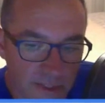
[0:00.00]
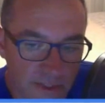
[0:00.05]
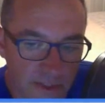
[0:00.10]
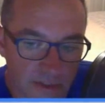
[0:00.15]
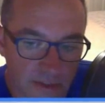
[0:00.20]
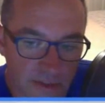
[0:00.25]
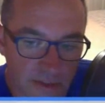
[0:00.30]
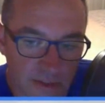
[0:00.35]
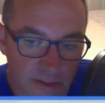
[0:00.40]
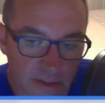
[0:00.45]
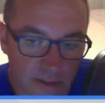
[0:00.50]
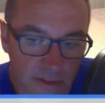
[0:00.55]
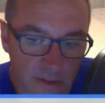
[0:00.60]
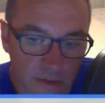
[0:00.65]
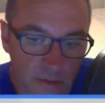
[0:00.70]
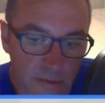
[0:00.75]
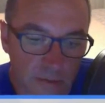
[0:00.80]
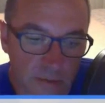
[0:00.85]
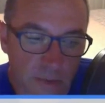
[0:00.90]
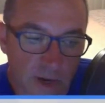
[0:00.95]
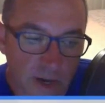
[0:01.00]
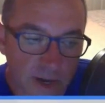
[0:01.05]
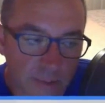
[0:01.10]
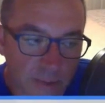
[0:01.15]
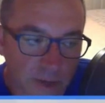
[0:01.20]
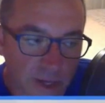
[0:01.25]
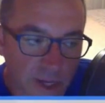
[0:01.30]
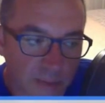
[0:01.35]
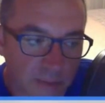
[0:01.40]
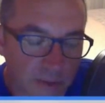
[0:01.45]
You might be able to
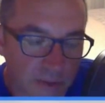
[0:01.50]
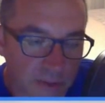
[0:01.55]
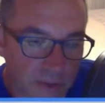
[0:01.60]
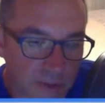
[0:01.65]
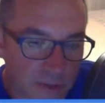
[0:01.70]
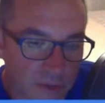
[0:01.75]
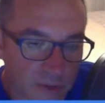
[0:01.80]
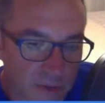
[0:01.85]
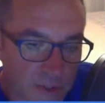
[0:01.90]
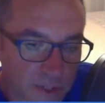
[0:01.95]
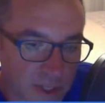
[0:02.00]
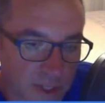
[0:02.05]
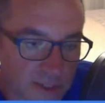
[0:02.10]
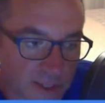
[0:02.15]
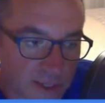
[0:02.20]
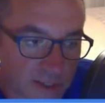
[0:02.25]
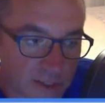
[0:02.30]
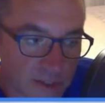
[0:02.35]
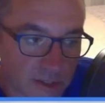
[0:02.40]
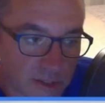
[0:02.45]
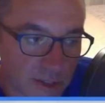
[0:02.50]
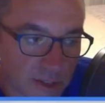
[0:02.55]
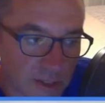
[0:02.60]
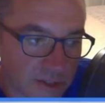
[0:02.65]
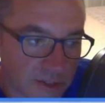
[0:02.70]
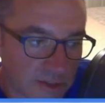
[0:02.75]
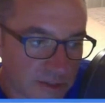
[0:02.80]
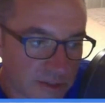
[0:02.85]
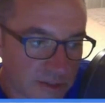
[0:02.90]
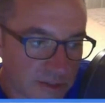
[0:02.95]
use things like GIA to
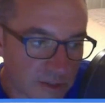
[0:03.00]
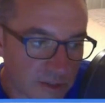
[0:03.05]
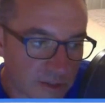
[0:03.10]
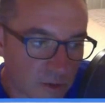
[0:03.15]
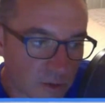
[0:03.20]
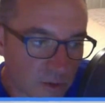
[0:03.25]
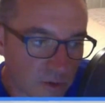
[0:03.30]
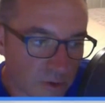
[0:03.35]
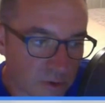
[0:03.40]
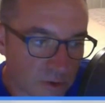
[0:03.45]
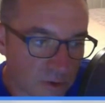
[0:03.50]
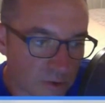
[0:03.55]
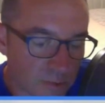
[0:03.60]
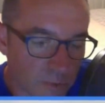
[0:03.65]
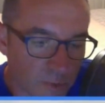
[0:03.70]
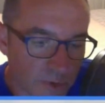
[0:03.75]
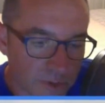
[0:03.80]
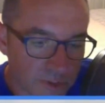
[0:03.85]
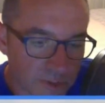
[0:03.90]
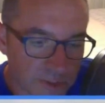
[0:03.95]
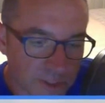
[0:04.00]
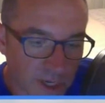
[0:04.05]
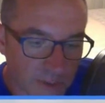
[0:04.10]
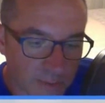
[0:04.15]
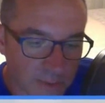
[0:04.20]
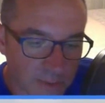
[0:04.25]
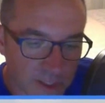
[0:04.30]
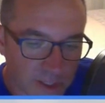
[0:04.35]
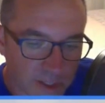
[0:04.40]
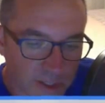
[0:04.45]
go do point-in-time data
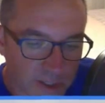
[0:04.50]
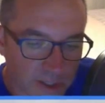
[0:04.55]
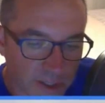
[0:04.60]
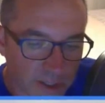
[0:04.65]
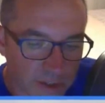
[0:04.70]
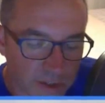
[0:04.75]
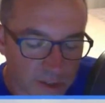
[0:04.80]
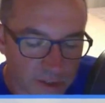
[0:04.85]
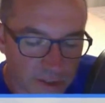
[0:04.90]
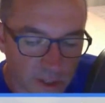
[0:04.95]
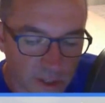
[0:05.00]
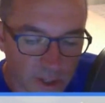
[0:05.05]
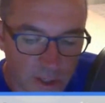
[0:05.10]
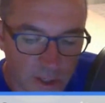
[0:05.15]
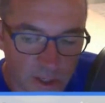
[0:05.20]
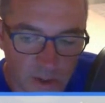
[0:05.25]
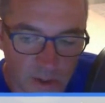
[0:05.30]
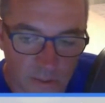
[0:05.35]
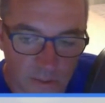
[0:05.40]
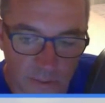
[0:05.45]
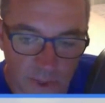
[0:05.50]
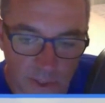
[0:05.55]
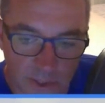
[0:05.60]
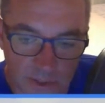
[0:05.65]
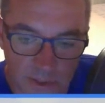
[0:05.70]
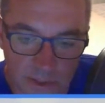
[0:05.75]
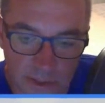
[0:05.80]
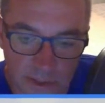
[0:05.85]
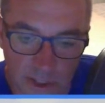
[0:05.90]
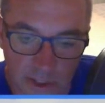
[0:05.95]
collection, but
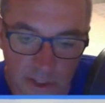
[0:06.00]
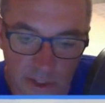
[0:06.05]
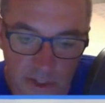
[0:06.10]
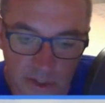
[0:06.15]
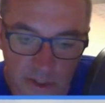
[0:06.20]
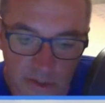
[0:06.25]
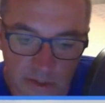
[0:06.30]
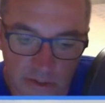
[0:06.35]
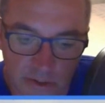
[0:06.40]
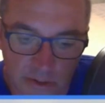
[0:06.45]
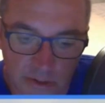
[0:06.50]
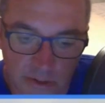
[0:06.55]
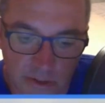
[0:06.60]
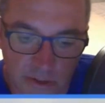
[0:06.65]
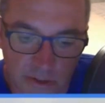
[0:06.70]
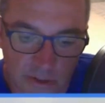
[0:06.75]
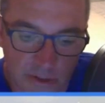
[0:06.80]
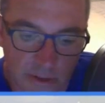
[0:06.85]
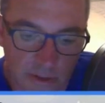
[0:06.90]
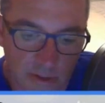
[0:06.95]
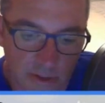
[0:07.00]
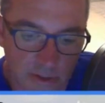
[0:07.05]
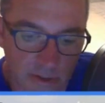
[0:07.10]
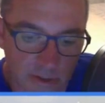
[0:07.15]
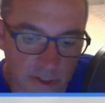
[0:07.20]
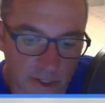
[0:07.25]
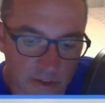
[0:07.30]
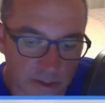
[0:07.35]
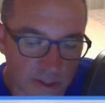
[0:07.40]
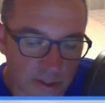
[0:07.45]
this
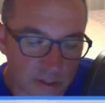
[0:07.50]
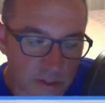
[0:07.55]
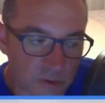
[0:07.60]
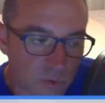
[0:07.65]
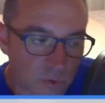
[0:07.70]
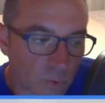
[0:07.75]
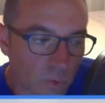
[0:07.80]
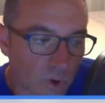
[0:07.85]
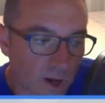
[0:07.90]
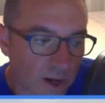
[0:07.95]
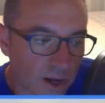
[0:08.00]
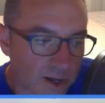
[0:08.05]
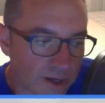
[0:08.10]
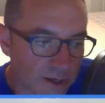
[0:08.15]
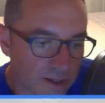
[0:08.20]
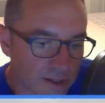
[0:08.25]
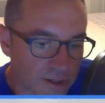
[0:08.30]
is why it's